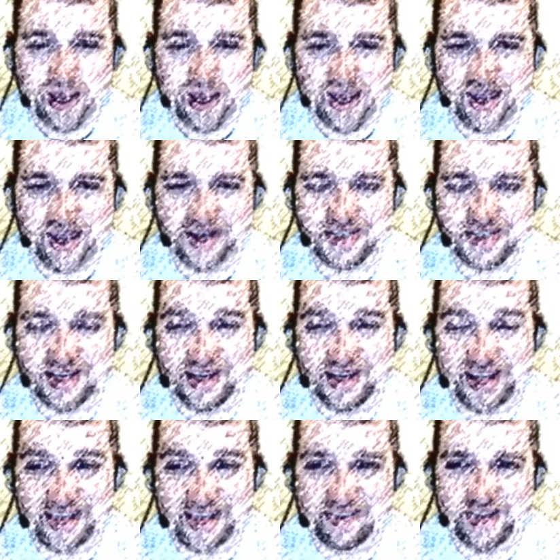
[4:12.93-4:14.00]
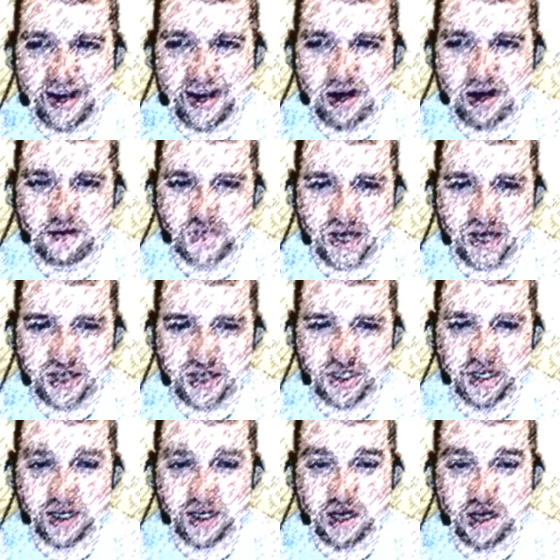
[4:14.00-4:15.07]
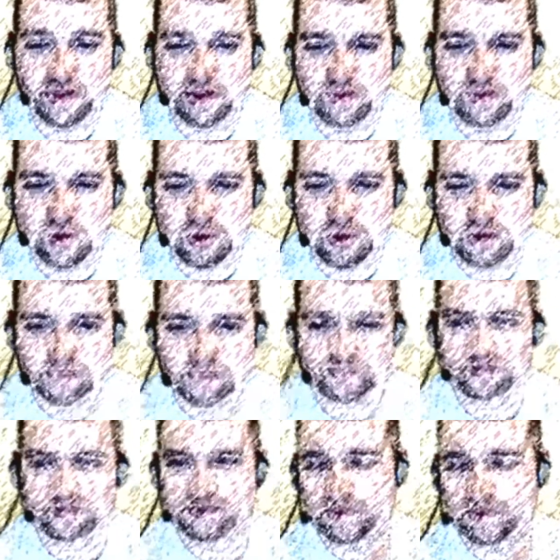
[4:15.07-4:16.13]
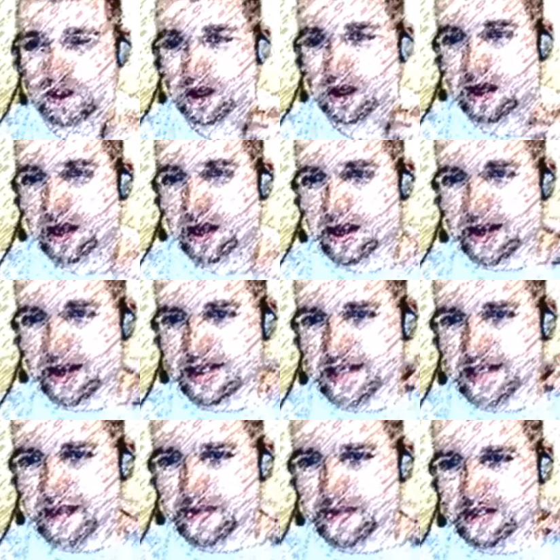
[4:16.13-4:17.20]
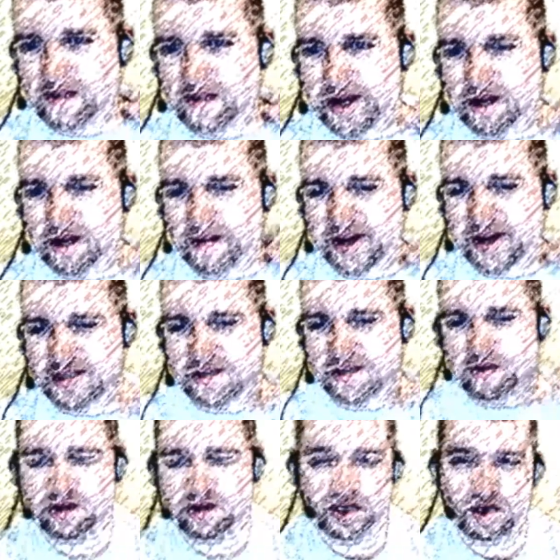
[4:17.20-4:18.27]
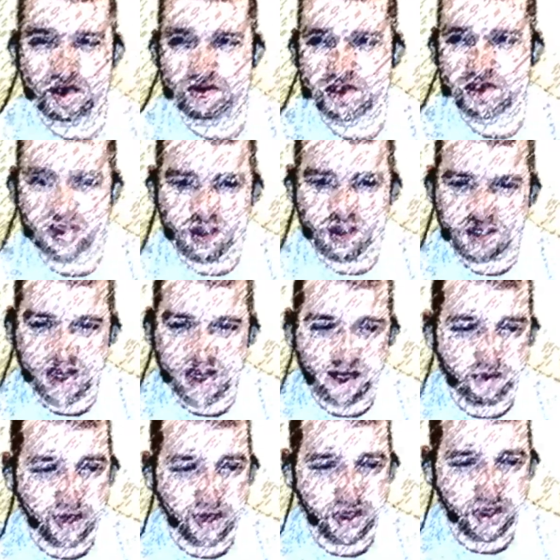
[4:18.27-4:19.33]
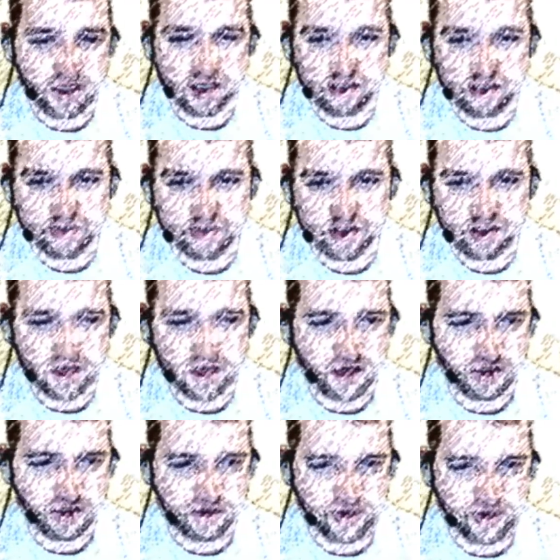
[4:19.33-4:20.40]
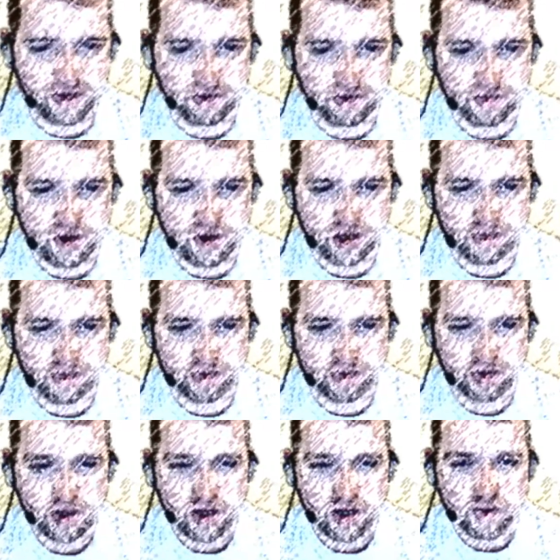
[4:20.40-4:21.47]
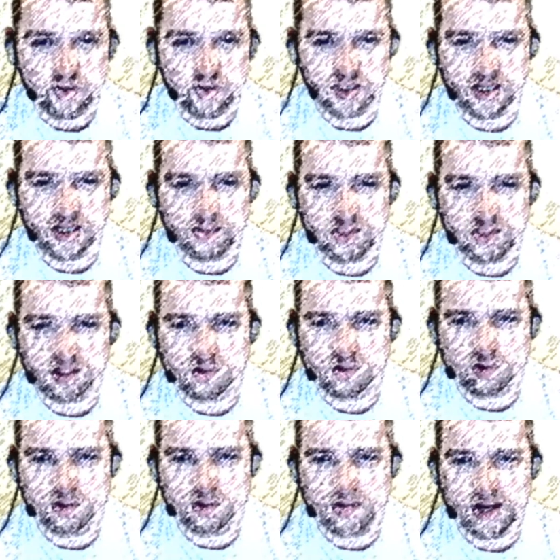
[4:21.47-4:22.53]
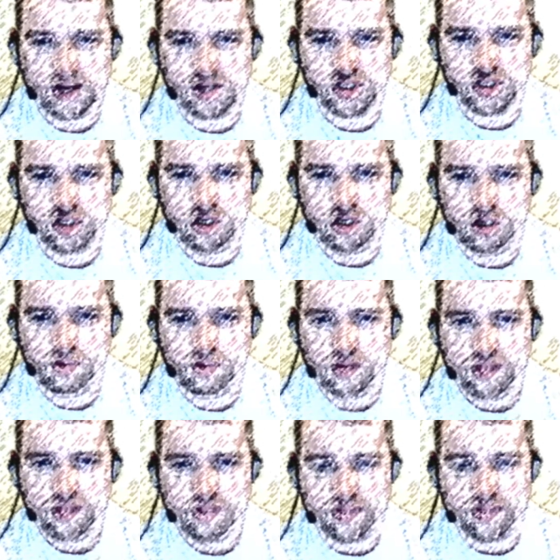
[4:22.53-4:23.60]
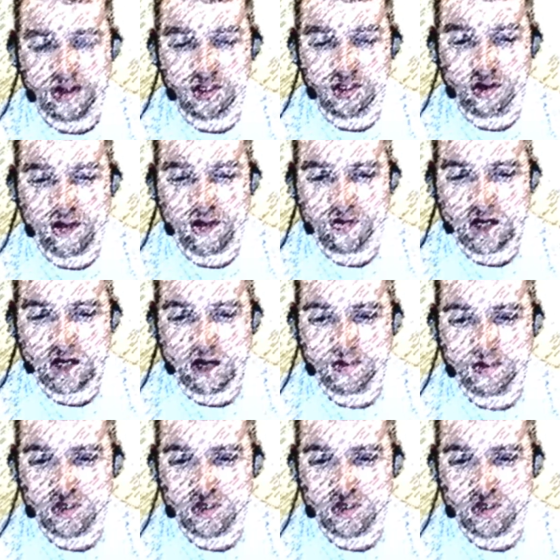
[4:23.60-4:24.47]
It is an in-the-air objection and nothing more. Now, skeptics might come back and say, well, you know, encyclopedias and cookbooks also bear remarkable resemblance, and one might assume that they too have a common